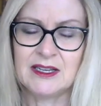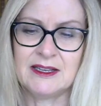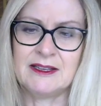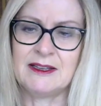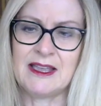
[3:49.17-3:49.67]

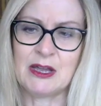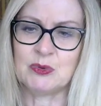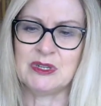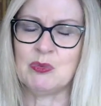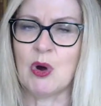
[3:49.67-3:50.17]

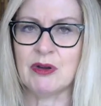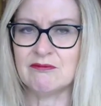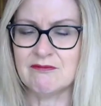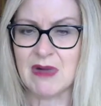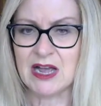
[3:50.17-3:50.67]
equity
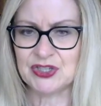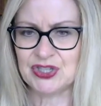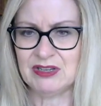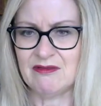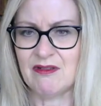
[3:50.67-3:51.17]
won't
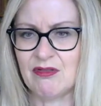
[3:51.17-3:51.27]
march in